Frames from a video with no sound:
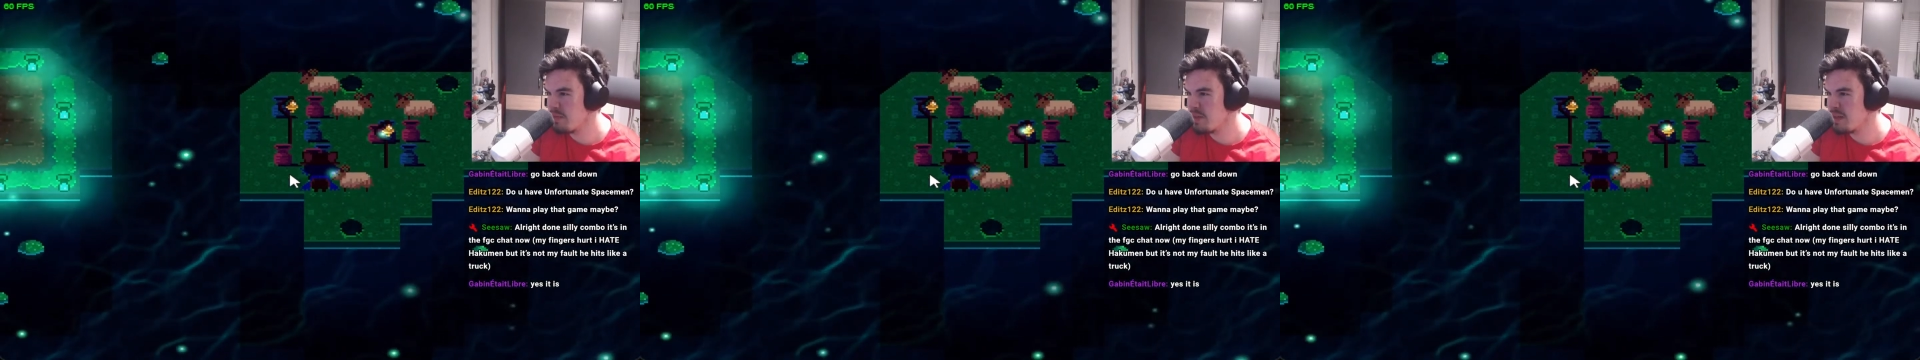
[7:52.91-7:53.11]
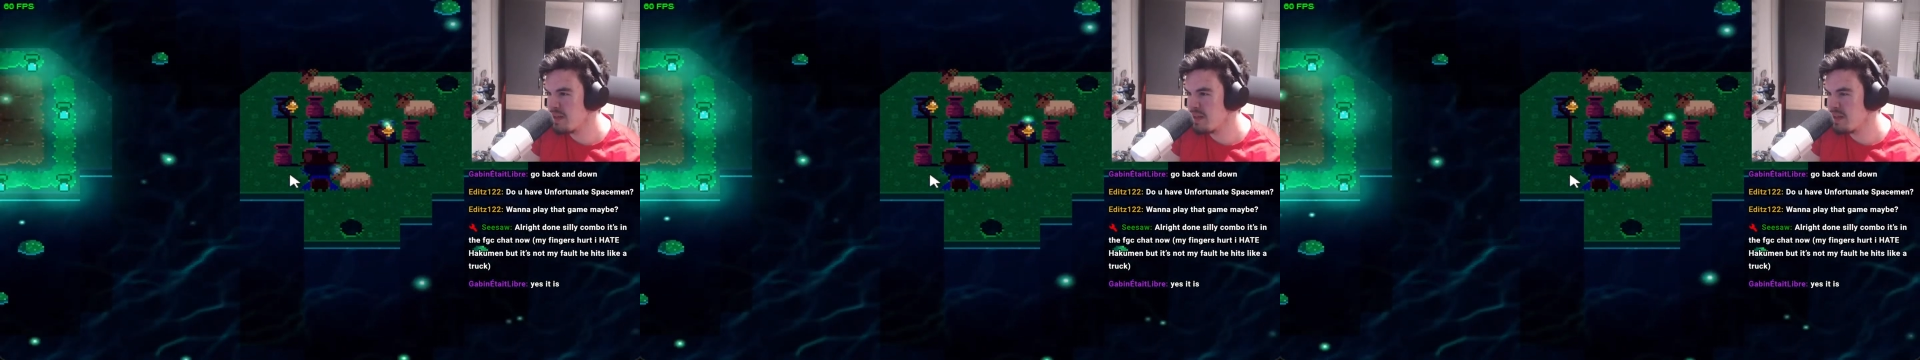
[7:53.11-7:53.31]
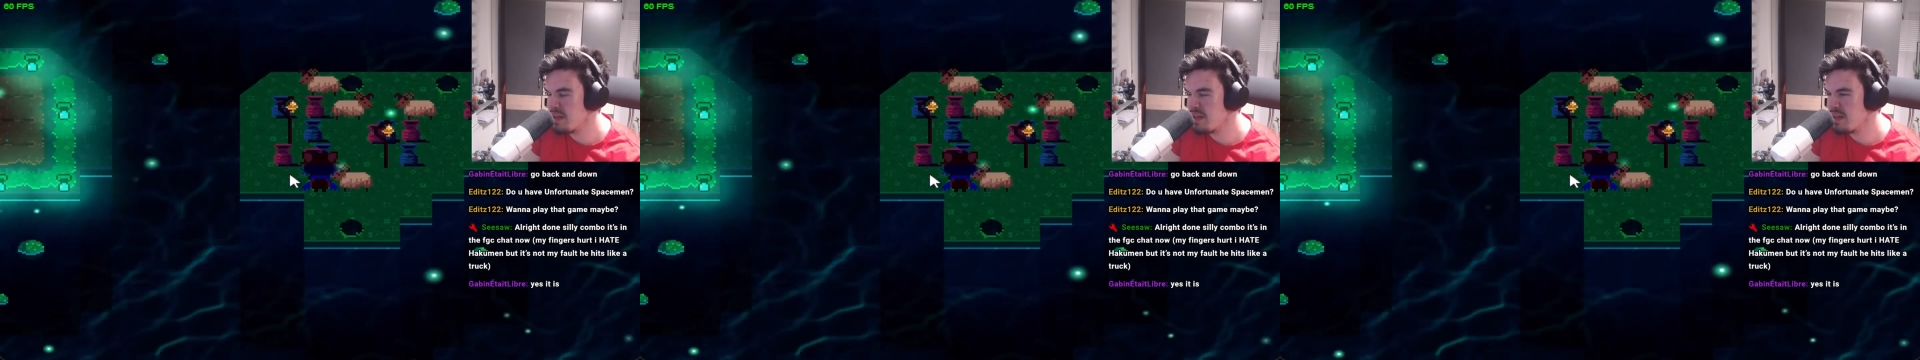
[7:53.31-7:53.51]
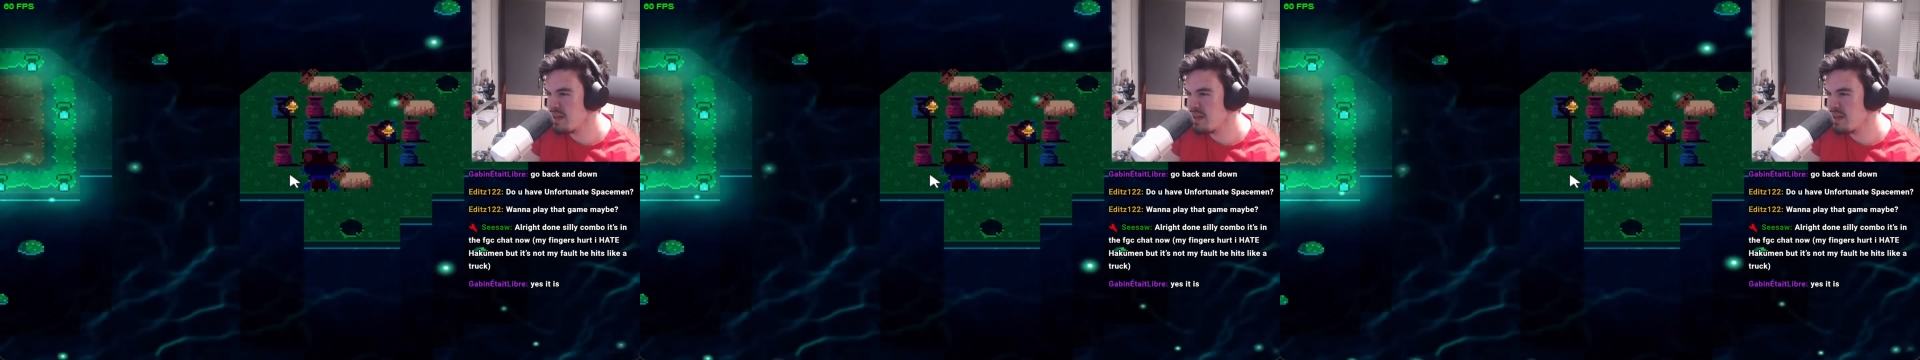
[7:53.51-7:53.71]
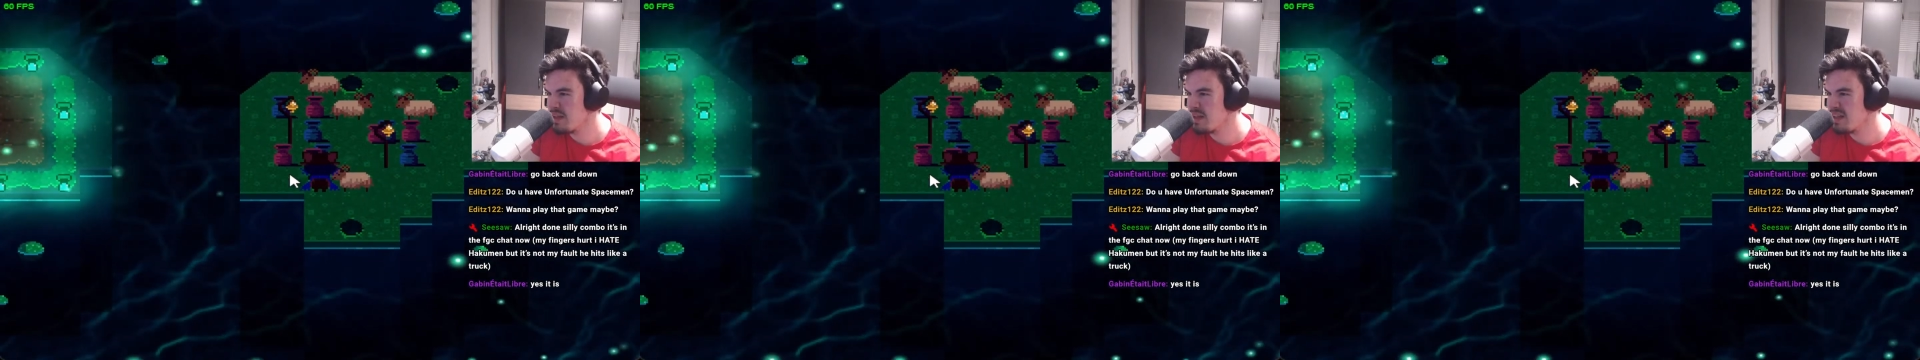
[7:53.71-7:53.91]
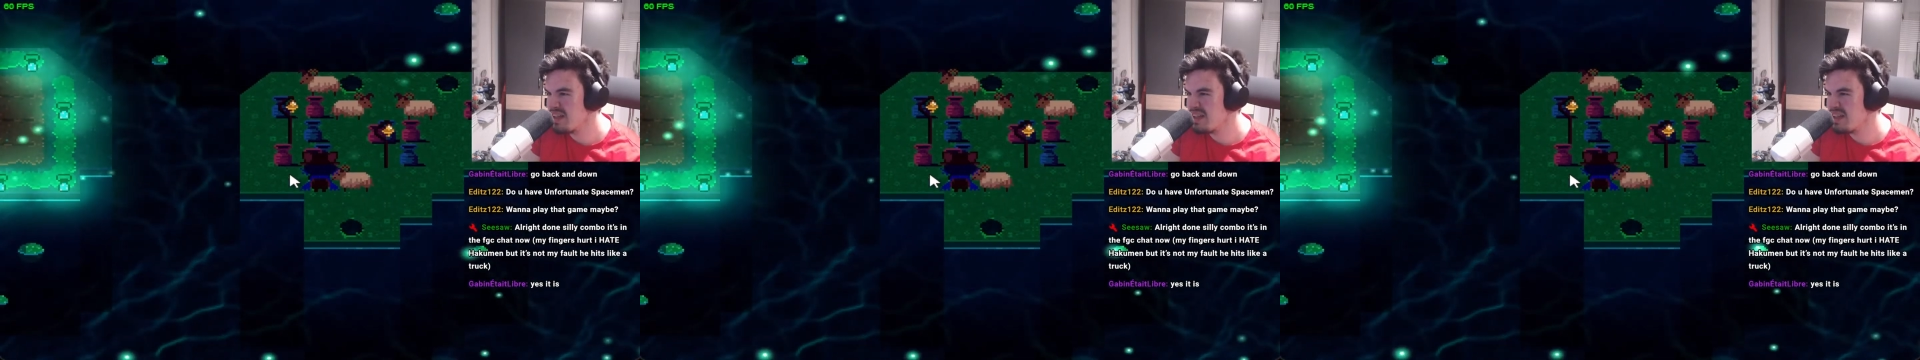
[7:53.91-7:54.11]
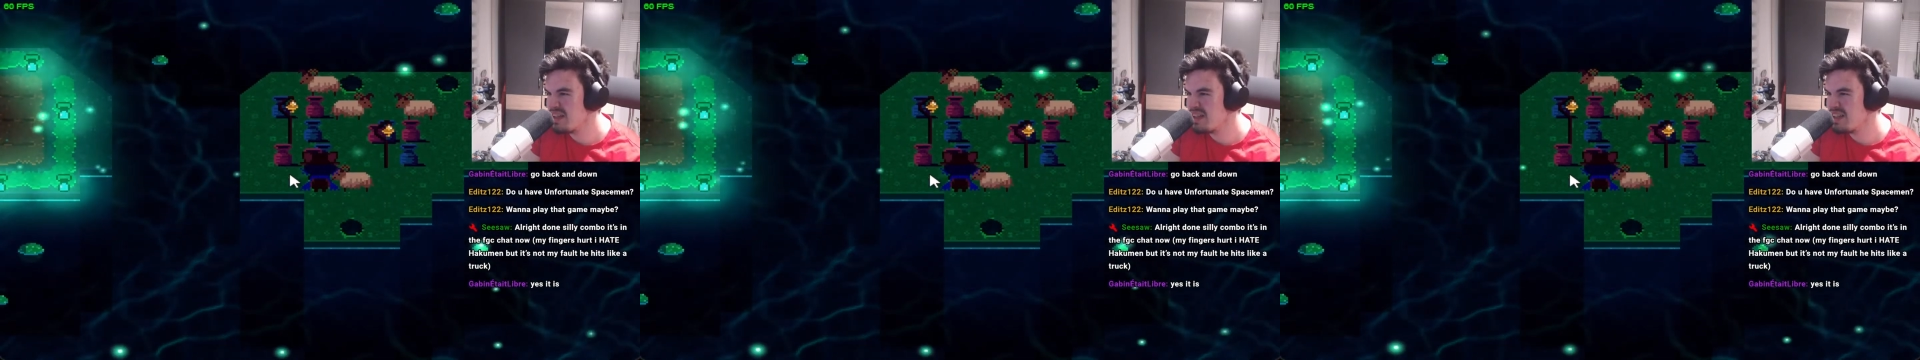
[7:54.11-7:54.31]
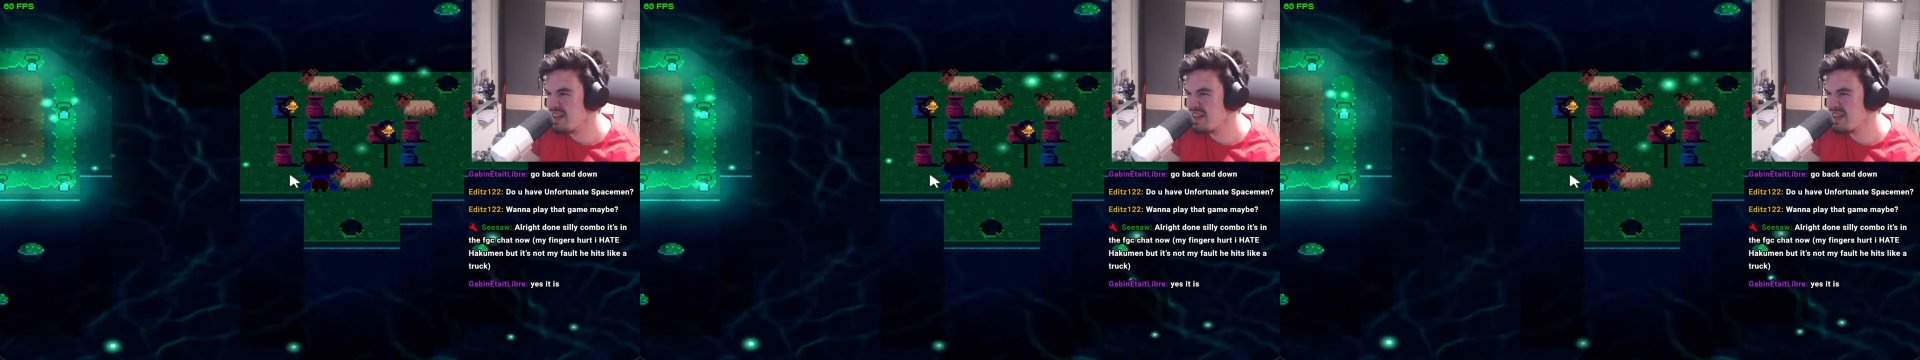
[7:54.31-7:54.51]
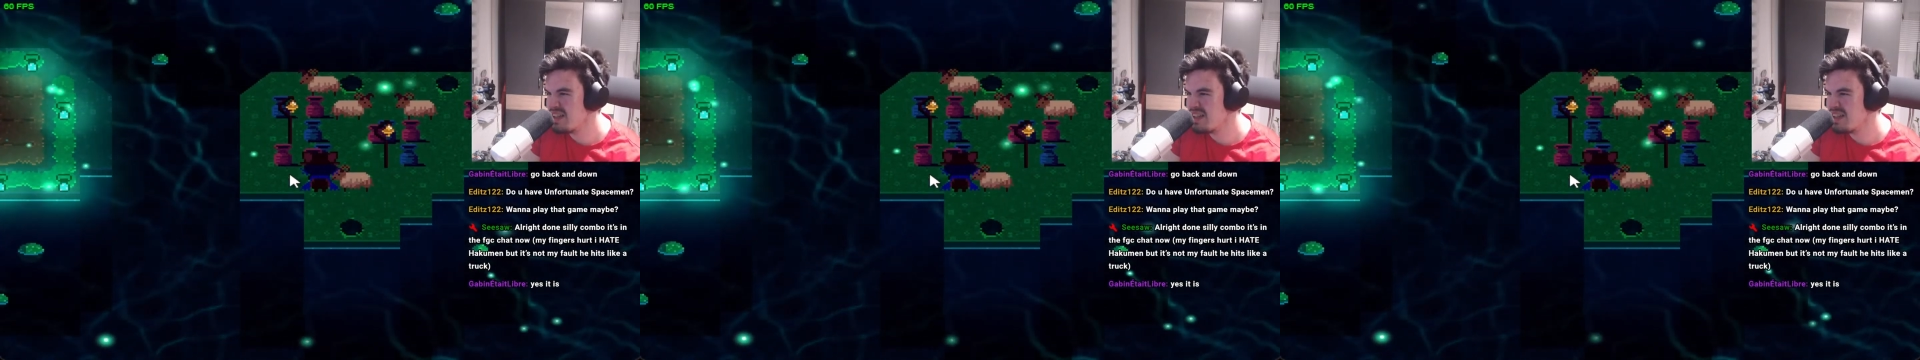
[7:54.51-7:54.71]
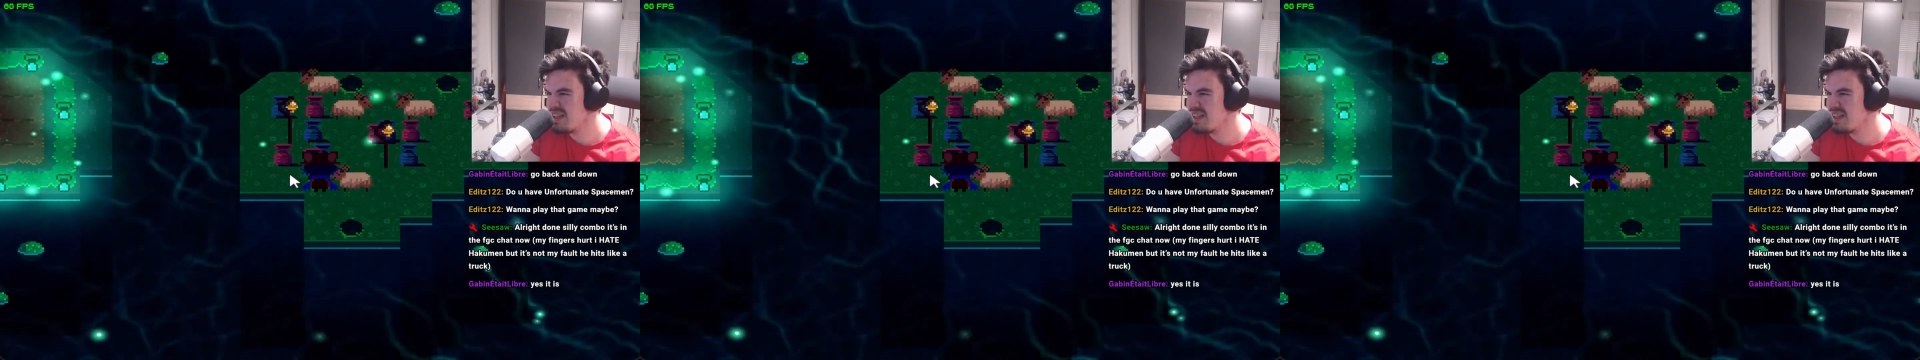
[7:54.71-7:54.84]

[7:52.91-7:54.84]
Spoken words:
Nothing is said.